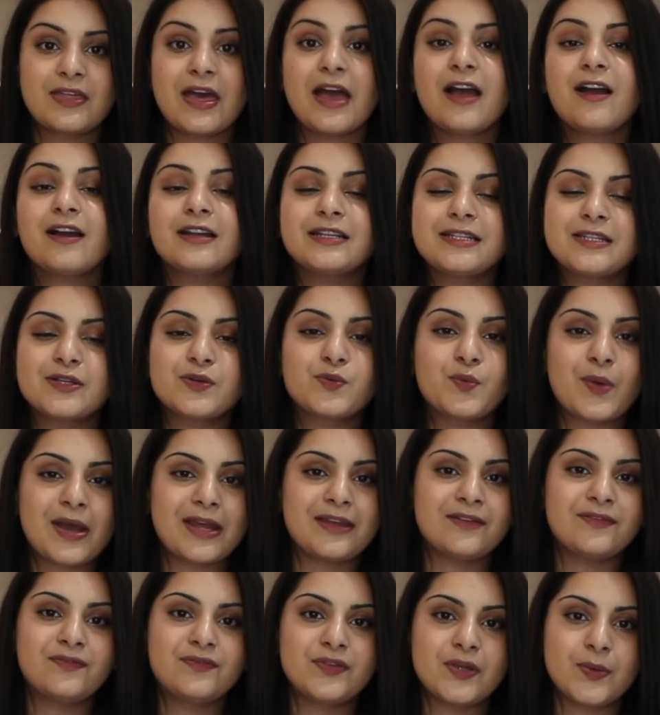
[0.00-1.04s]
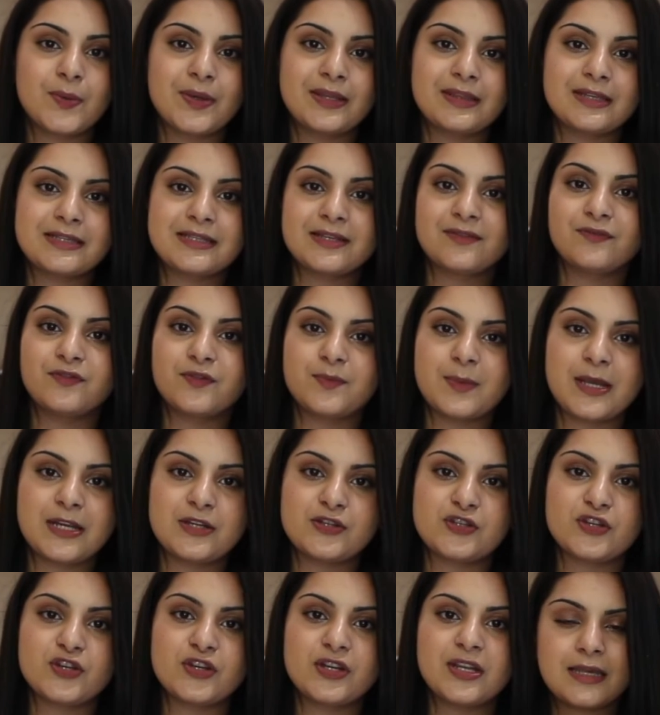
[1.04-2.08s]
their ideal way of viewing this
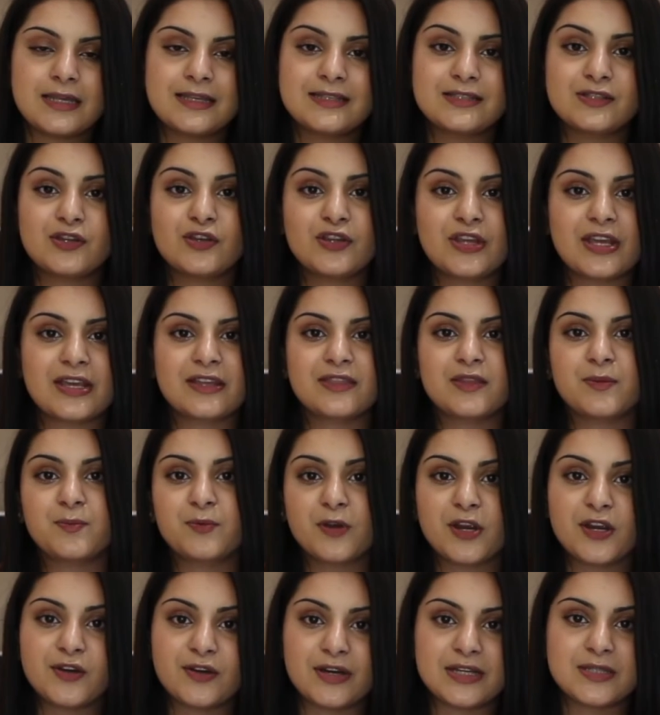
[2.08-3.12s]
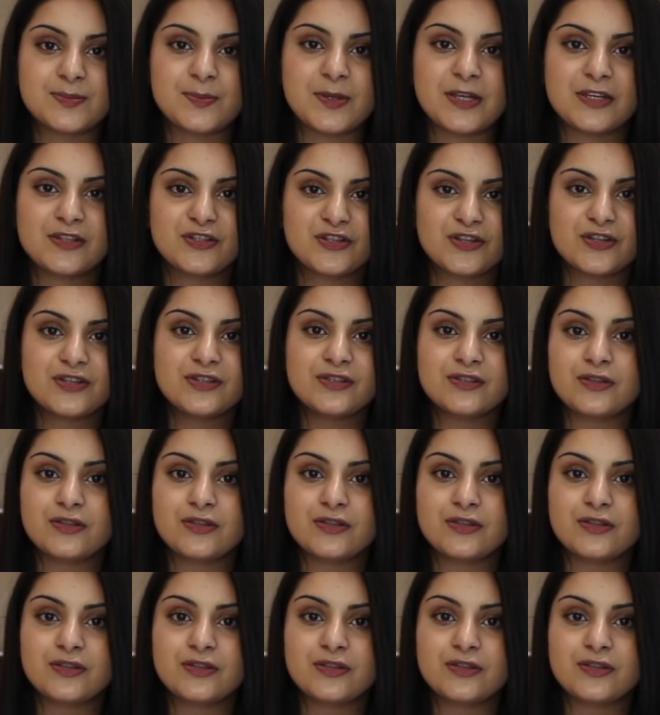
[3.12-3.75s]
information is looking at the progress pictures,